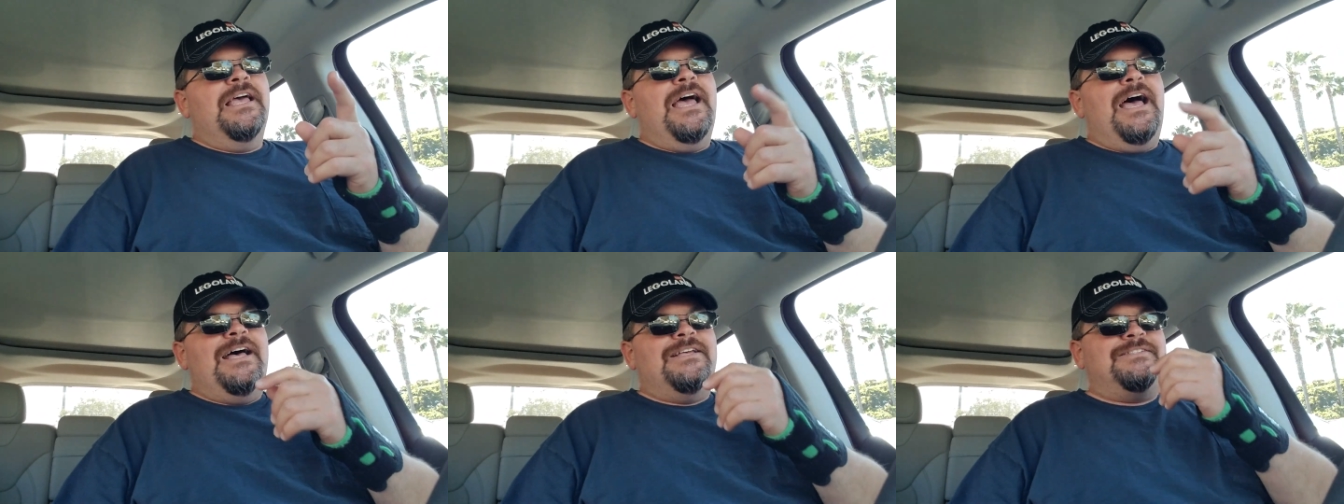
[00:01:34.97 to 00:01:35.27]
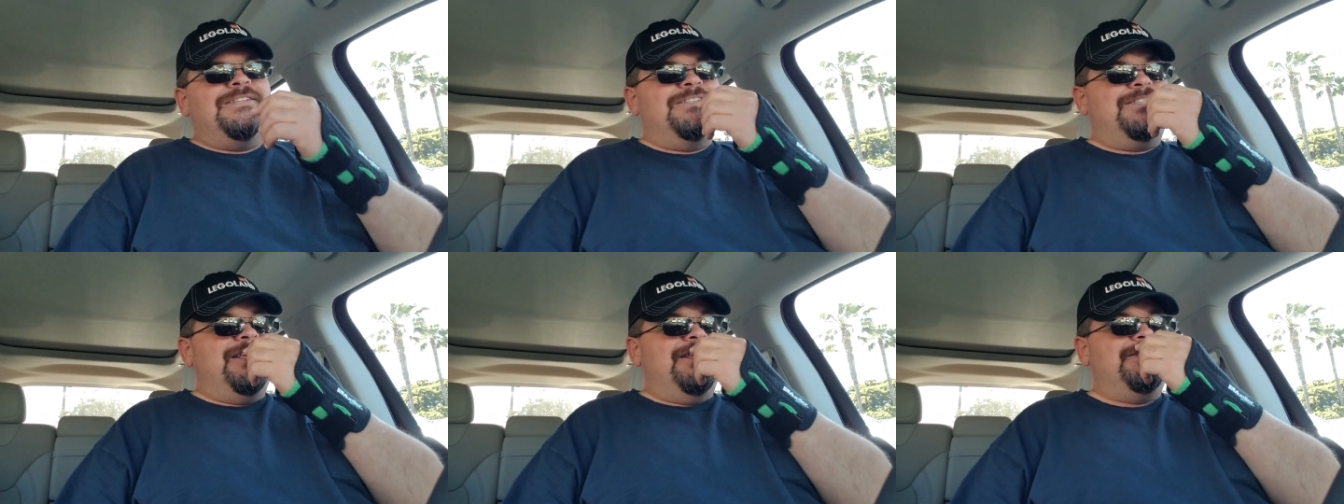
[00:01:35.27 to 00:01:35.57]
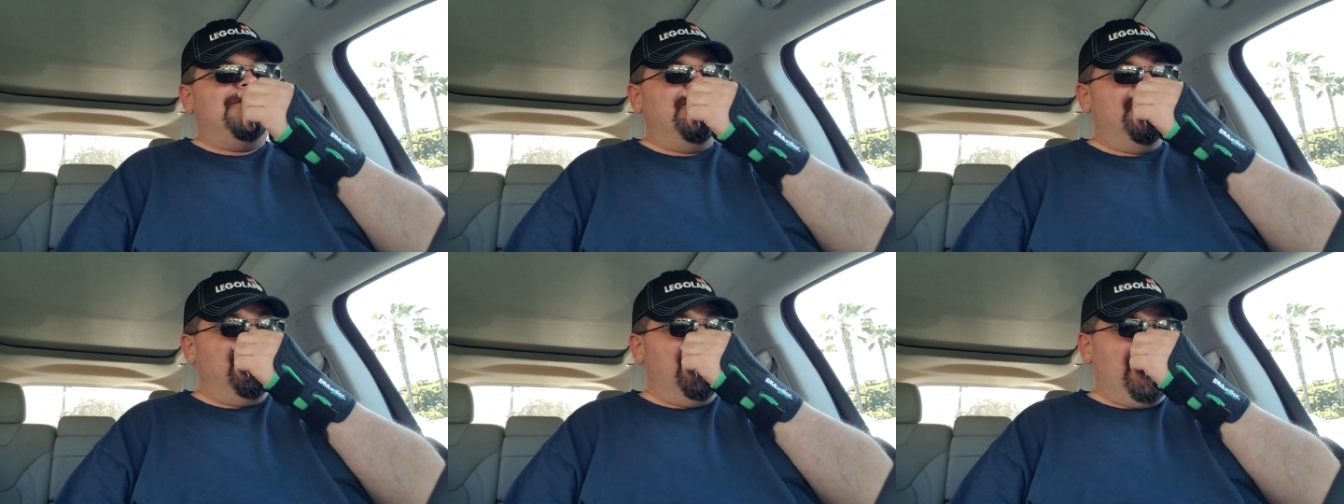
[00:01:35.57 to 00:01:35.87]
as it
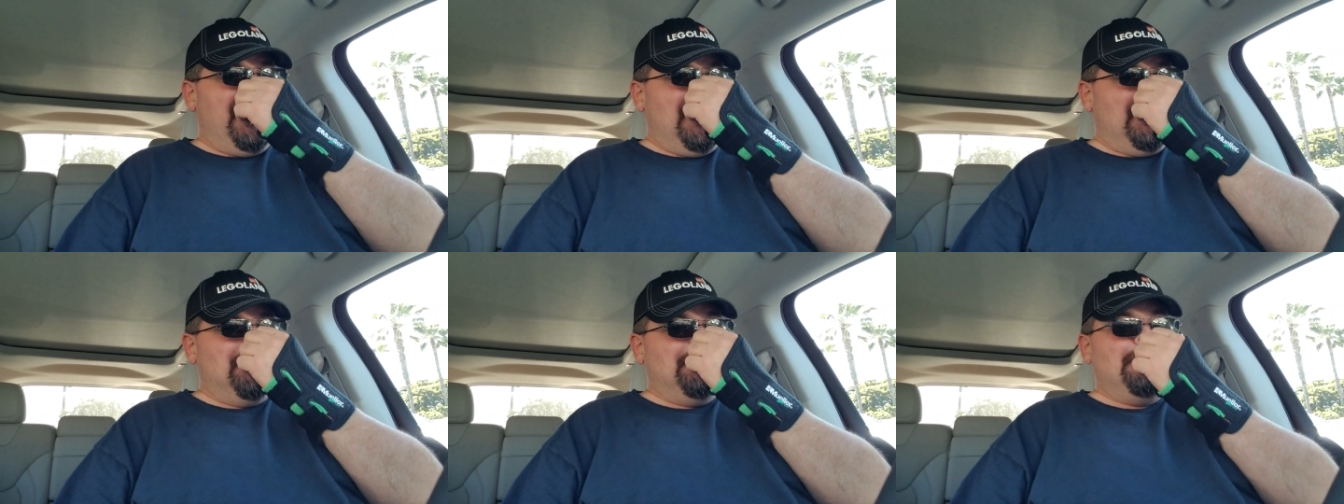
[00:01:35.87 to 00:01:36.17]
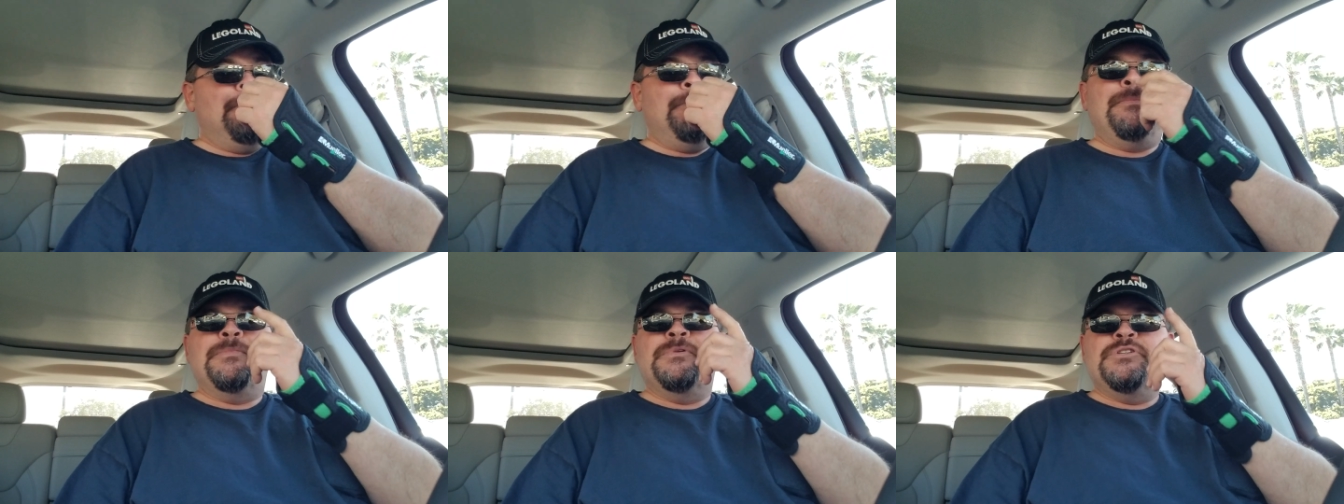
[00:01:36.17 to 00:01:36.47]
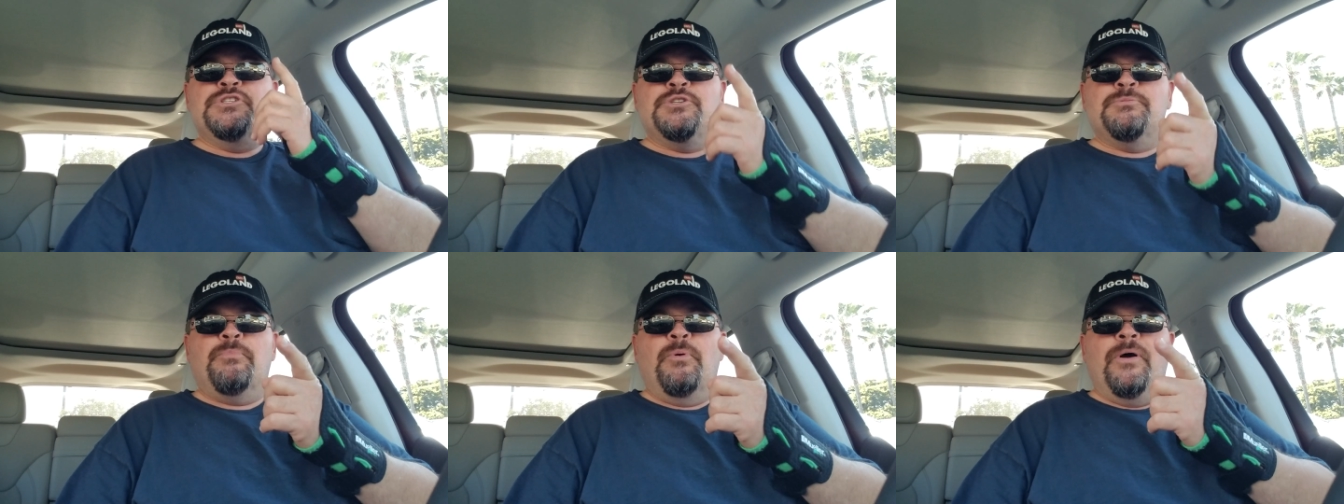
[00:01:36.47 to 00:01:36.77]
says in the name,
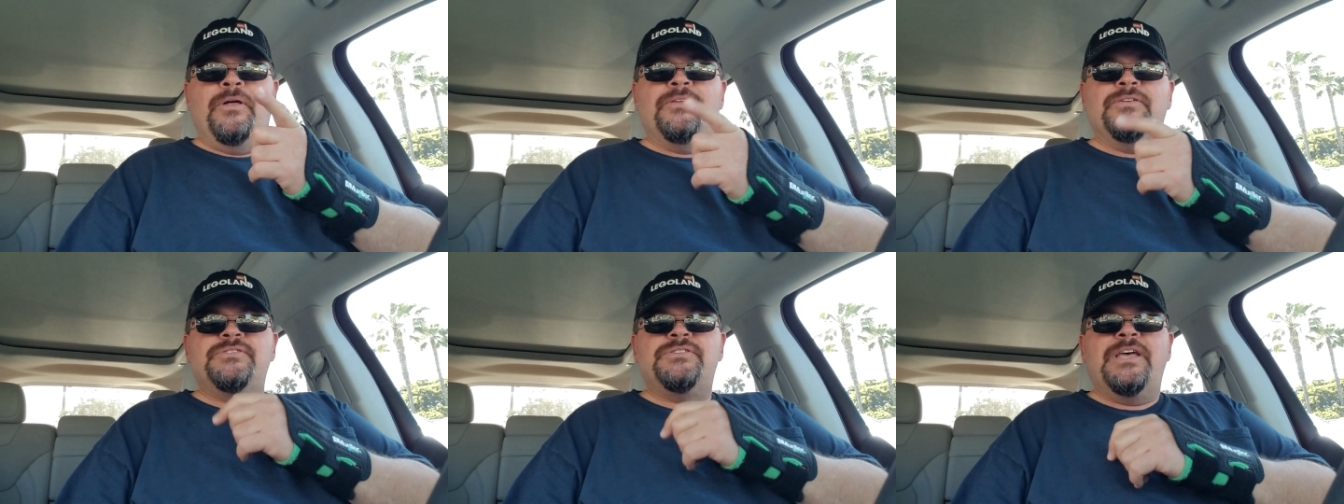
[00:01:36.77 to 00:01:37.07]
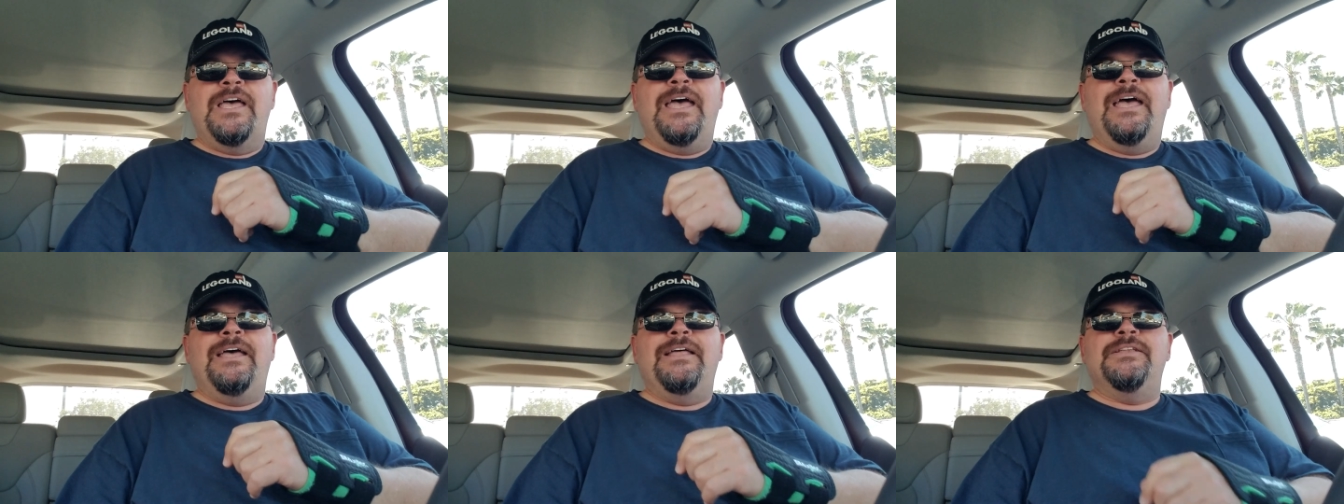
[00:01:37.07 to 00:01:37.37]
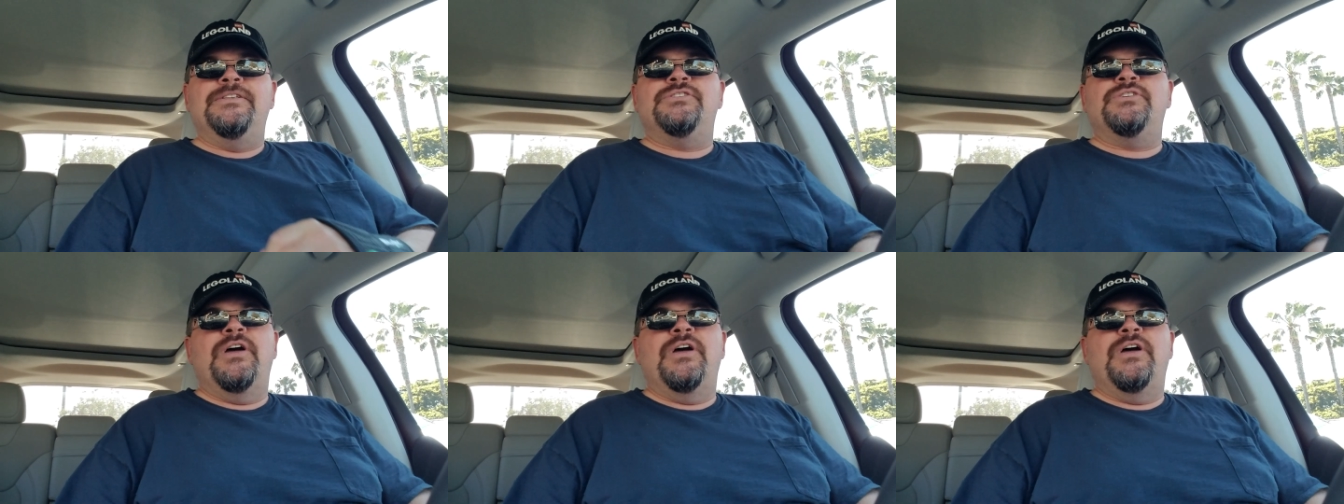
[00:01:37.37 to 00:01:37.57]
spoilers ahead.